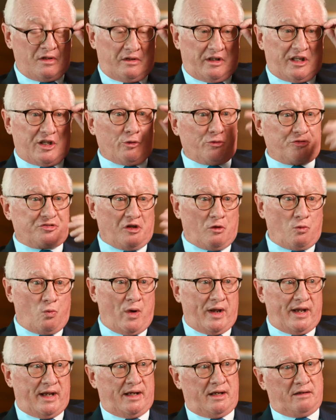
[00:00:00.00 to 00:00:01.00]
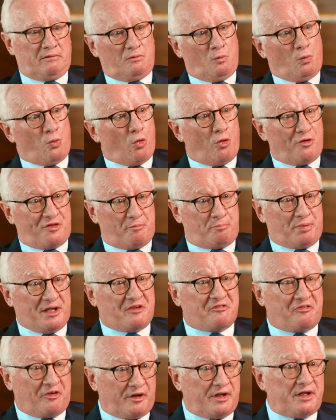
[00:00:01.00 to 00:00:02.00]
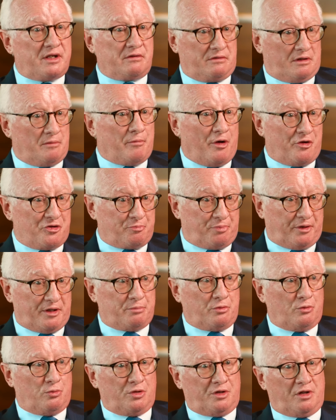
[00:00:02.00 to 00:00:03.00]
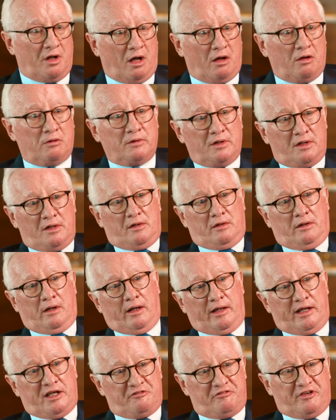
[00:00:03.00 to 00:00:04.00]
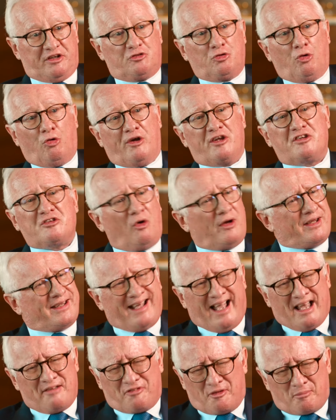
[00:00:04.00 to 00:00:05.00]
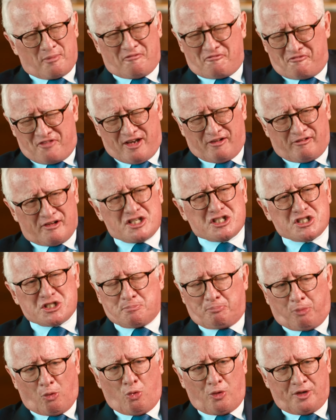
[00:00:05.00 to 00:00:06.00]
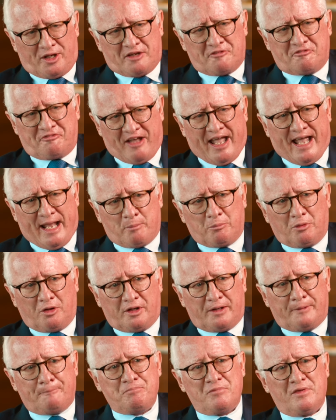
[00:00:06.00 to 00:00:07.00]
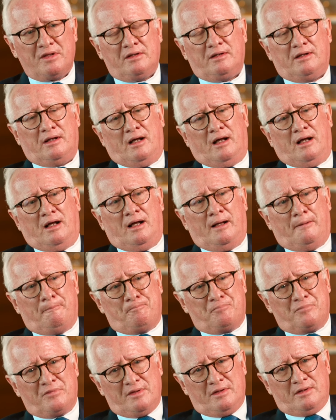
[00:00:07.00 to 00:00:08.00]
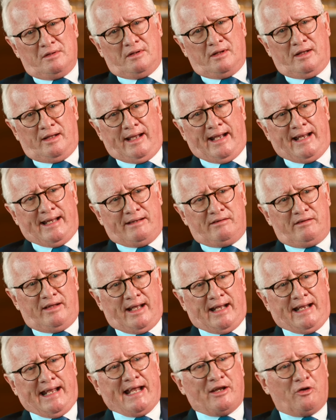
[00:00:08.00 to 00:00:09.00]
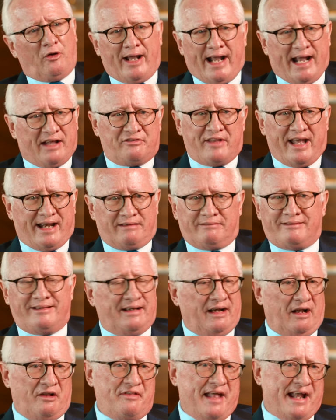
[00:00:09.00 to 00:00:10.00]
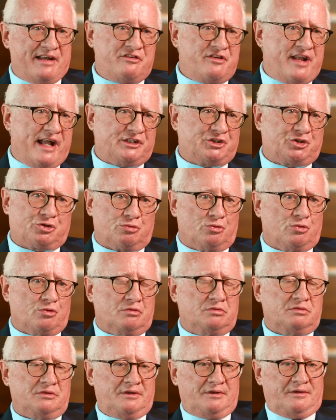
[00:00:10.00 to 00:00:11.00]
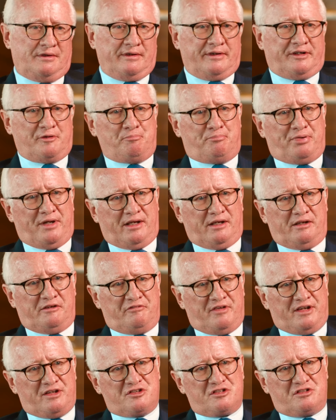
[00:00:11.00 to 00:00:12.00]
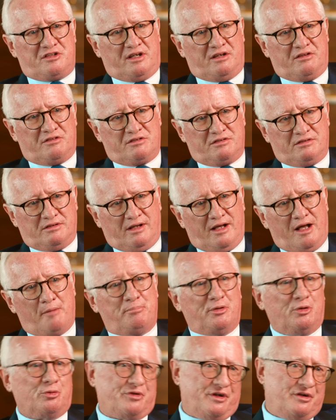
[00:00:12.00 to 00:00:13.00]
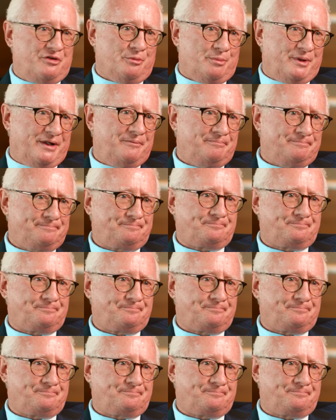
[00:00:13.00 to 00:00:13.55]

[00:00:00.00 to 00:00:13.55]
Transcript: He also wore the big V that most people would know in Victoria. So I came from a very sporting family. And I had that, you know, that natural competitive instinct built into me.